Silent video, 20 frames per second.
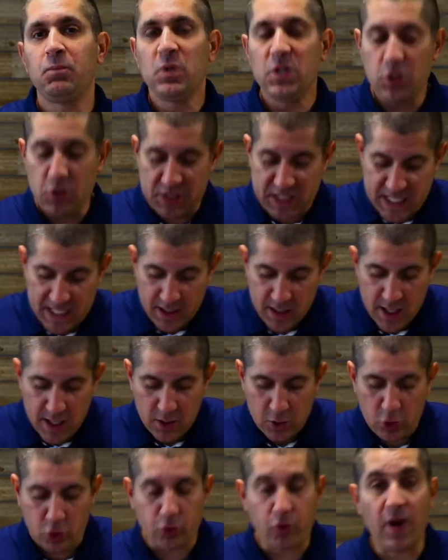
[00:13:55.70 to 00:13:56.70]
You see,
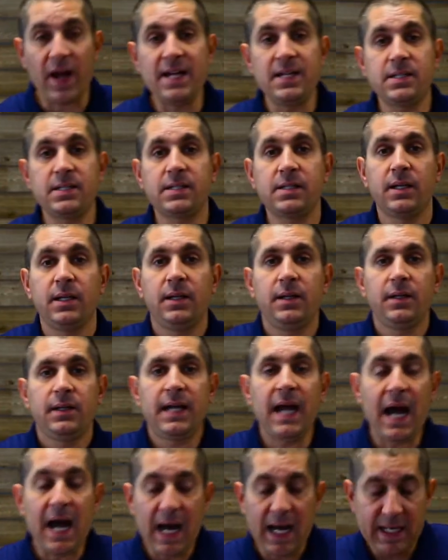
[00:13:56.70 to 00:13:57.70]
Christ,
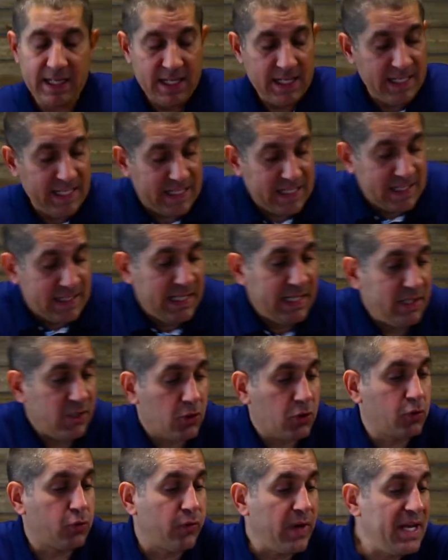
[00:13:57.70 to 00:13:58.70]
God extends
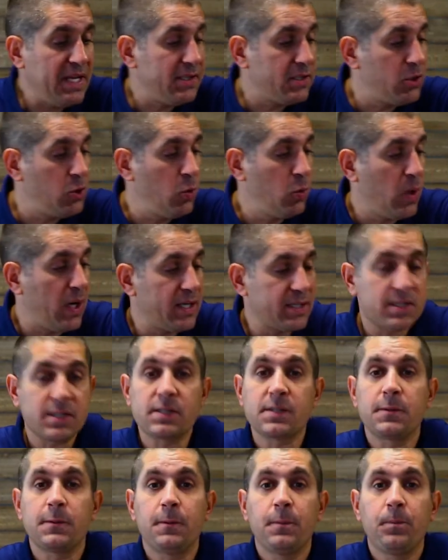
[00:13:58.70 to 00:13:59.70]
grace to
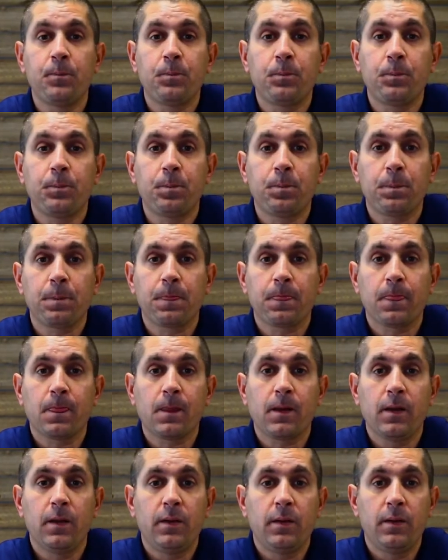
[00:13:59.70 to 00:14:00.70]
us
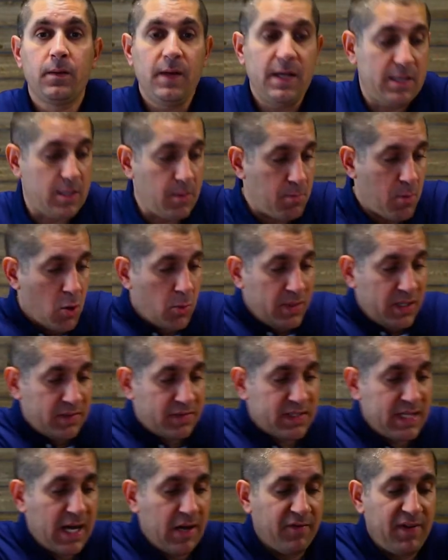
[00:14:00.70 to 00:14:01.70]
at the moment of
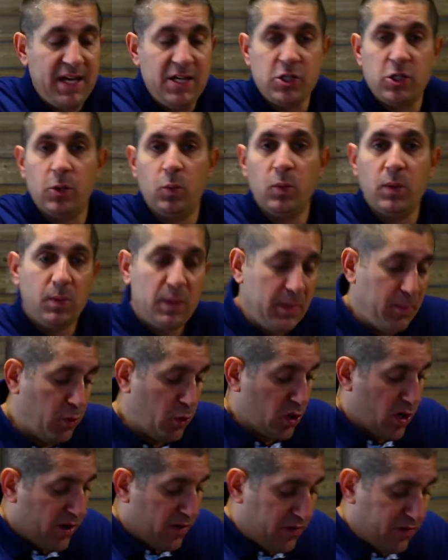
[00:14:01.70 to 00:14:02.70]
salvation. When we
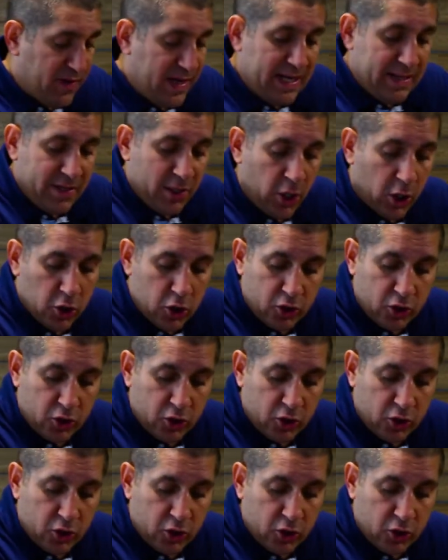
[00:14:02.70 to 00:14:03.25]
put our faith and our